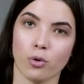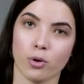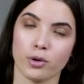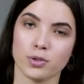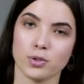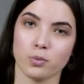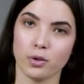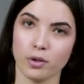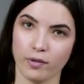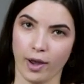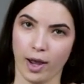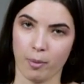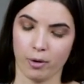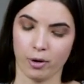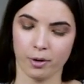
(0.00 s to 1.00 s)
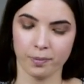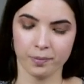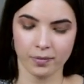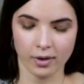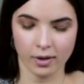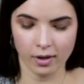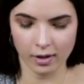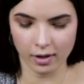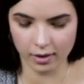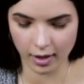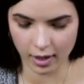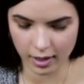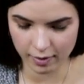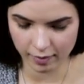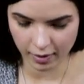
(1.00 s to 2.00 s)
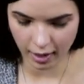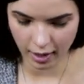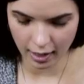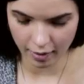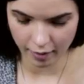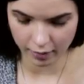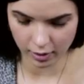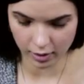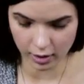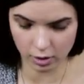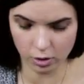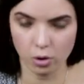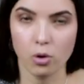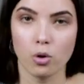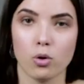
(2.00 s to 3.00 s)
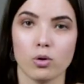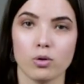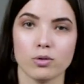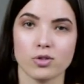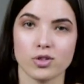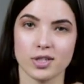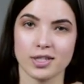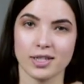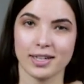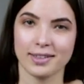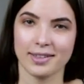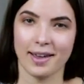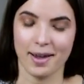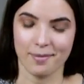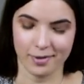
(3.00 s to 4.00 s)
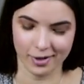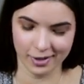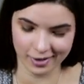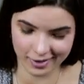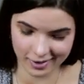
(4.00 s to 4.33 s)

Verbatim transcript: Thor's wolf hammer. They even have the little hole, just like the hammer.